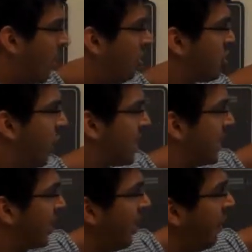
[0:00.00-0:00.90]
So as I
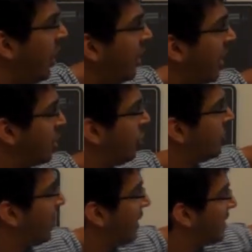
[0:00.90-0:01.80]
said, we assume
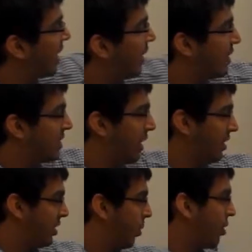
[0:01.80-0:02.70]
that these errors are
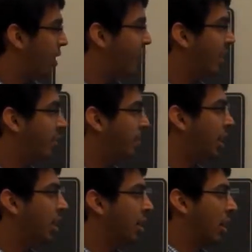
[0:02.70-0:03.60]
distributed randomly.
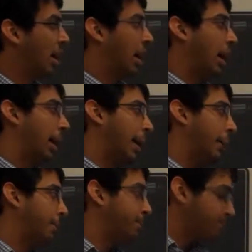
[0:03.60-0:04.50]

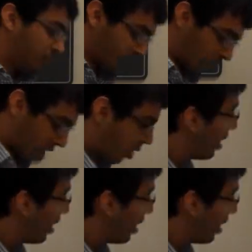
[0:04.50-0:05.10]
Now